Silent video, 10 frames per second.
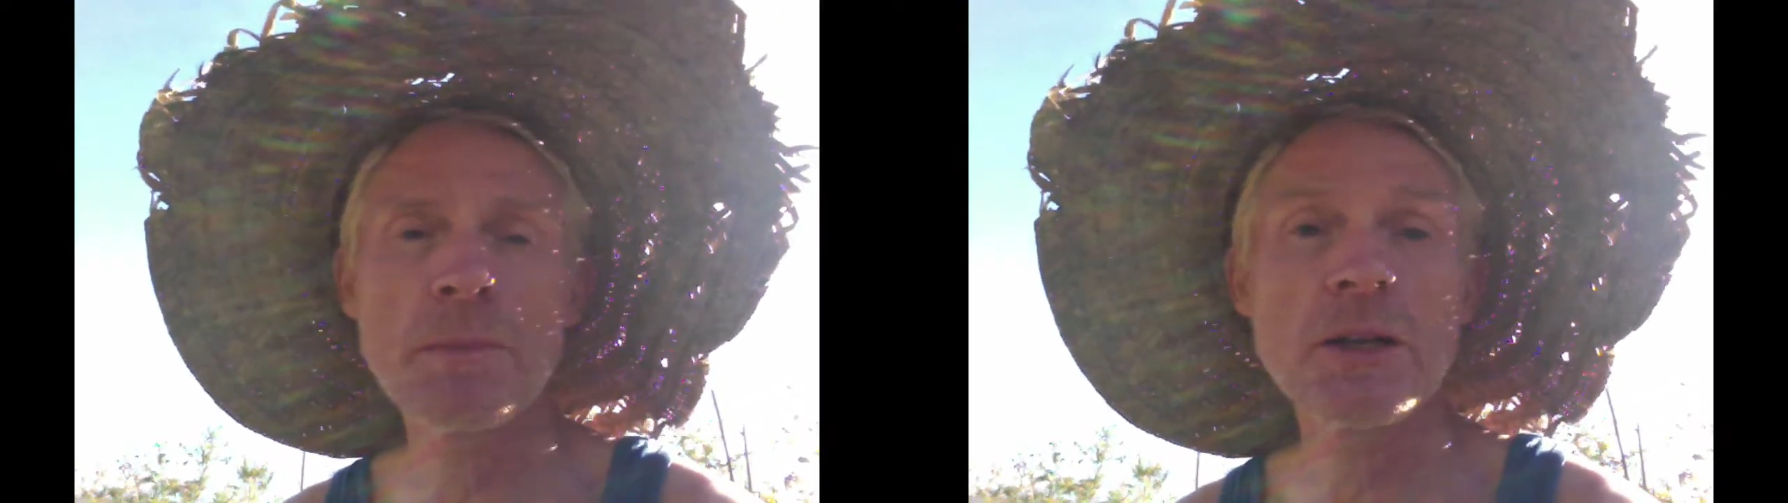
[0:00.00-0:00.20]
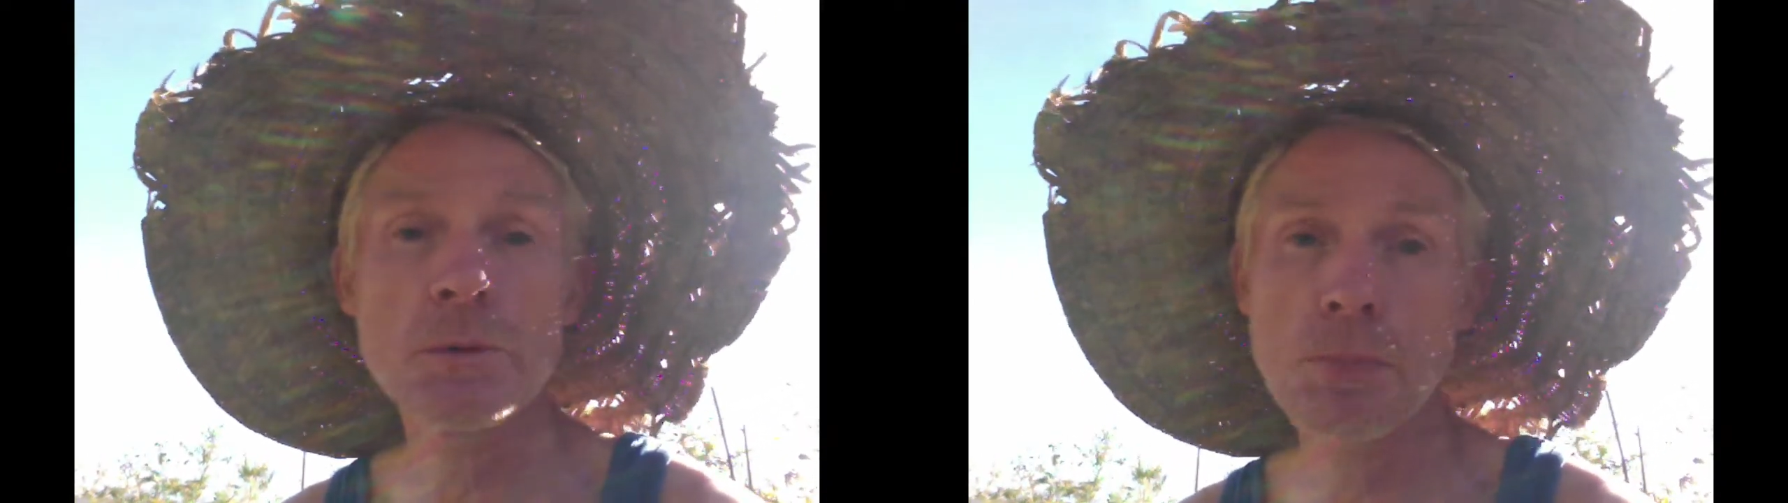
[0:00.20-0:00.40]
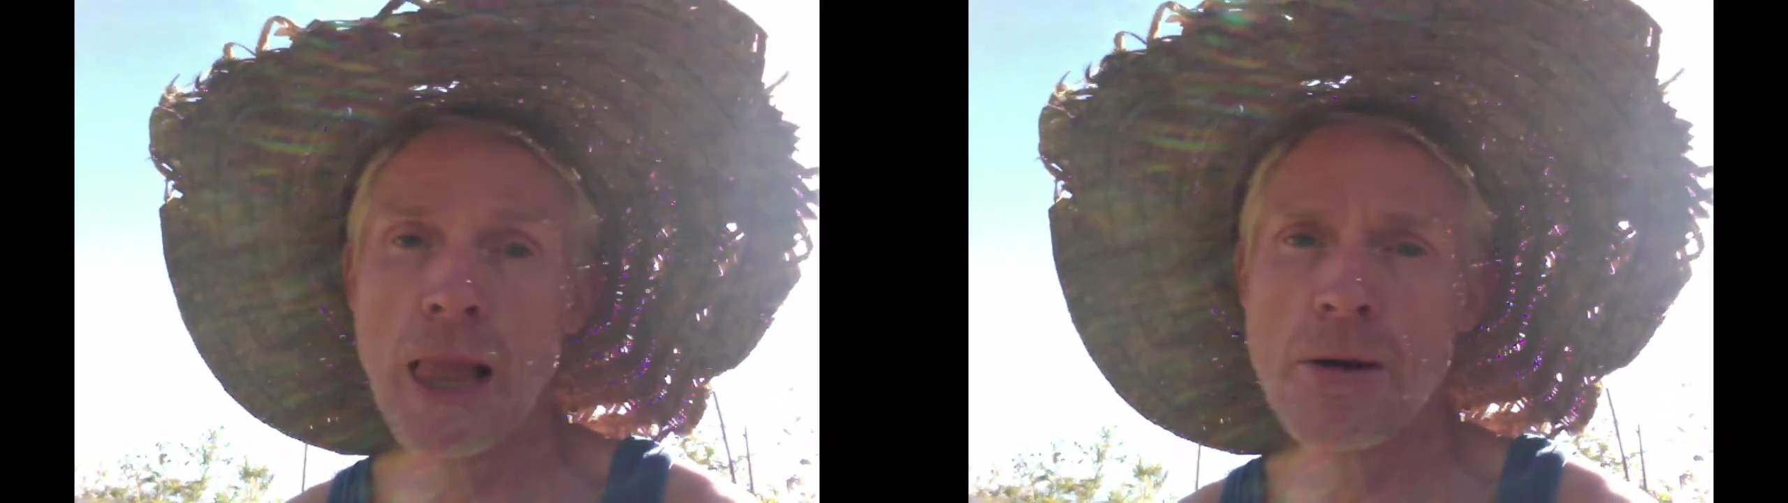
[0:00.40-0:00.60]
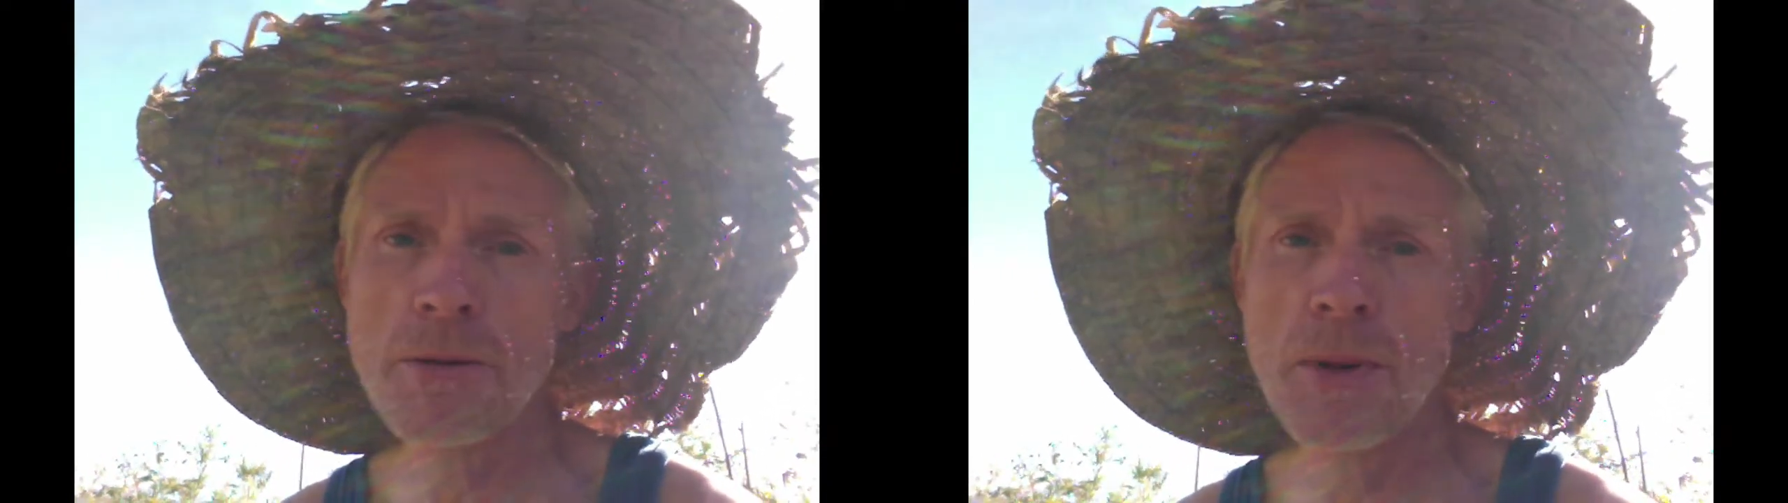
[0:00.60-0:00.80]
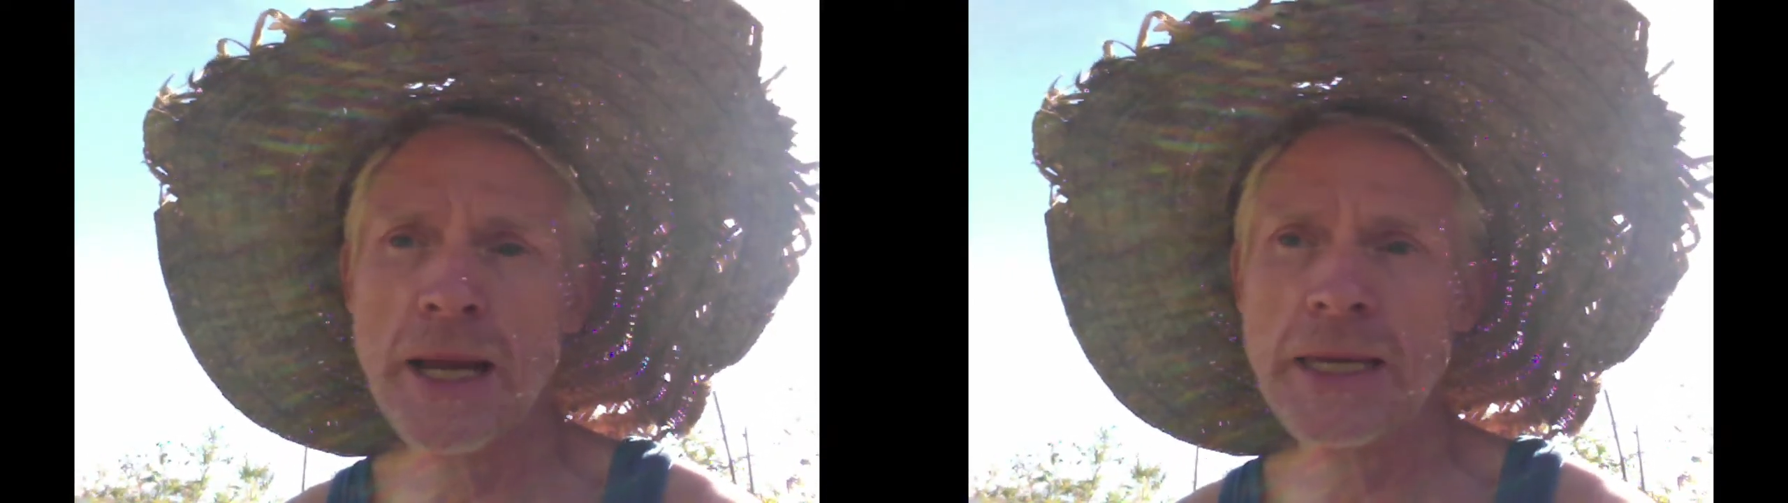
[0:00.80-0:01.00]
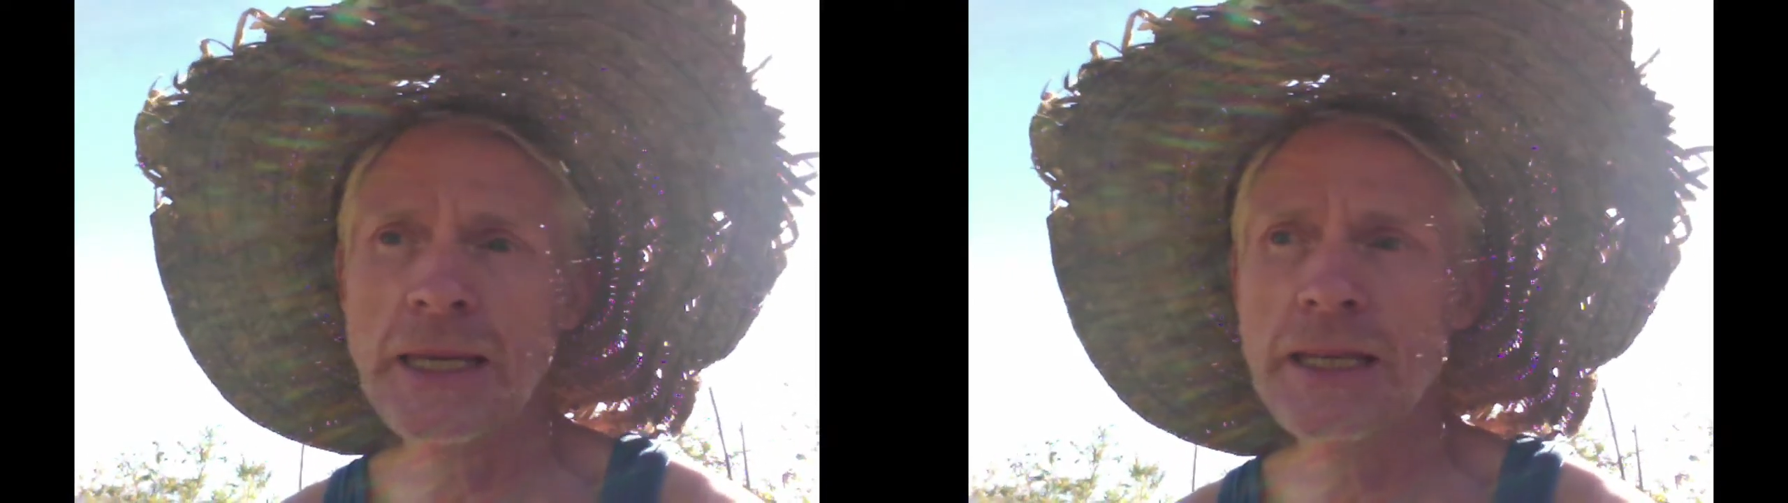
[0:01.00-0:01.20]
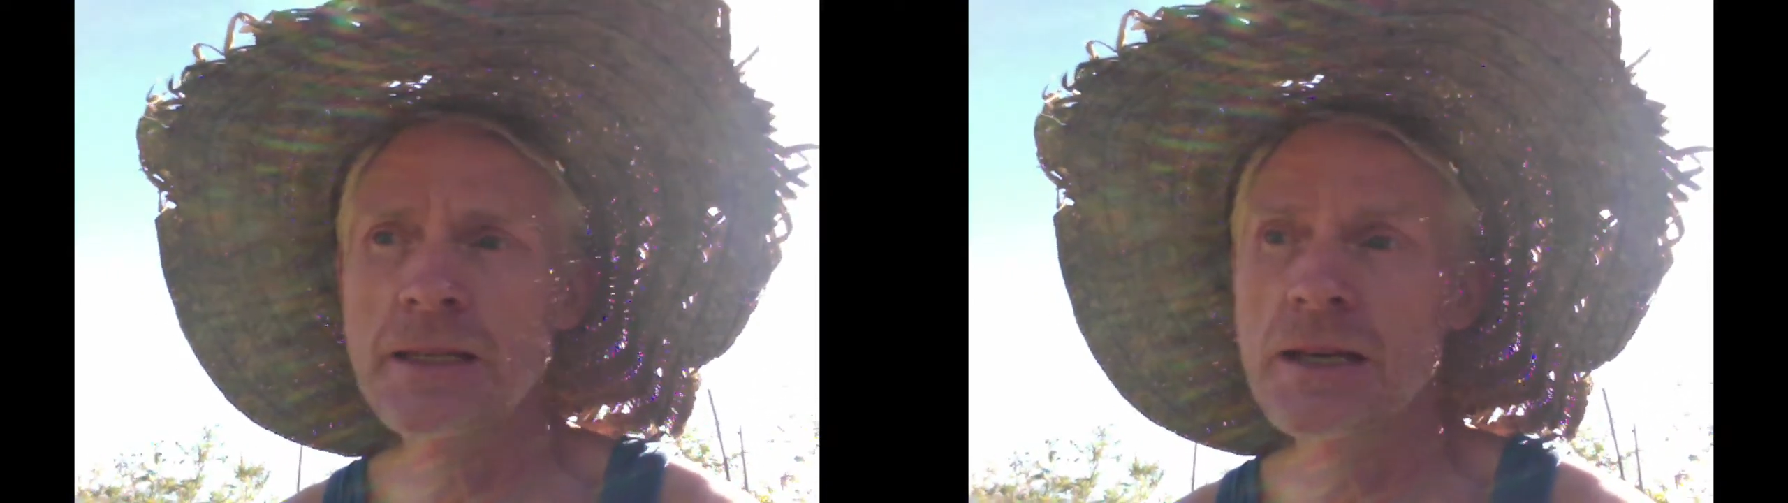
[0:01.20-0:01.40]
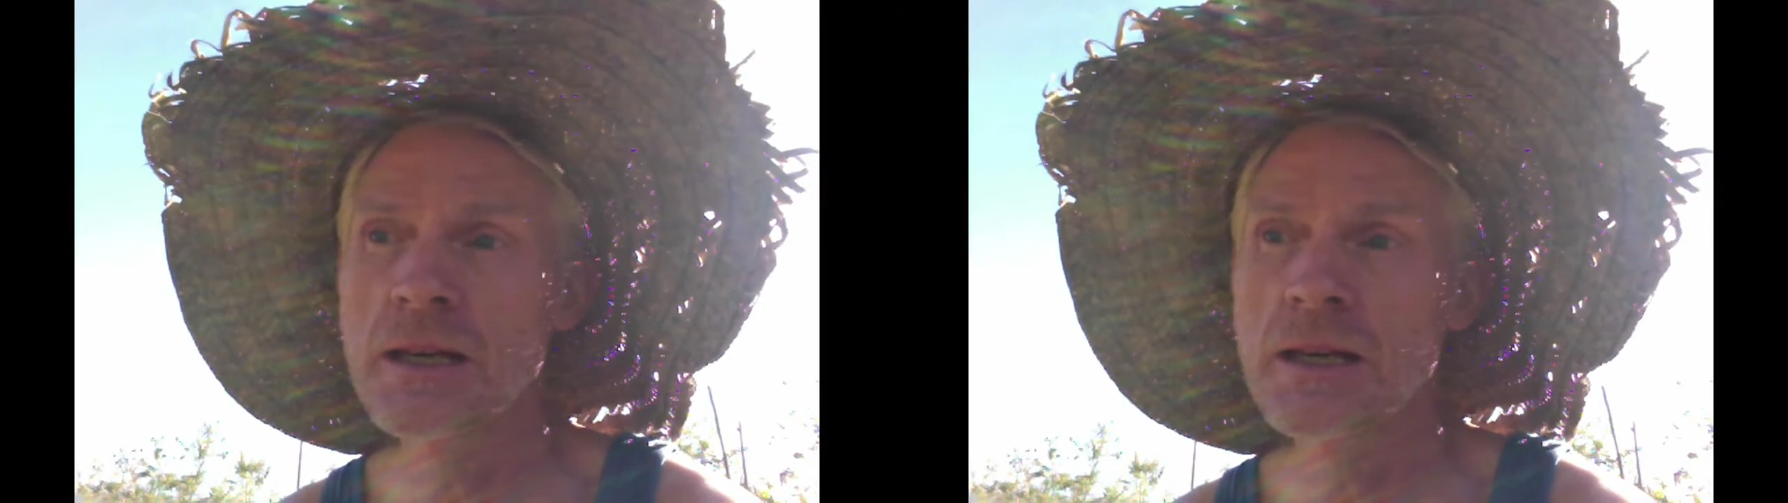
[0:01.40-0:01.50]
might just plow it back in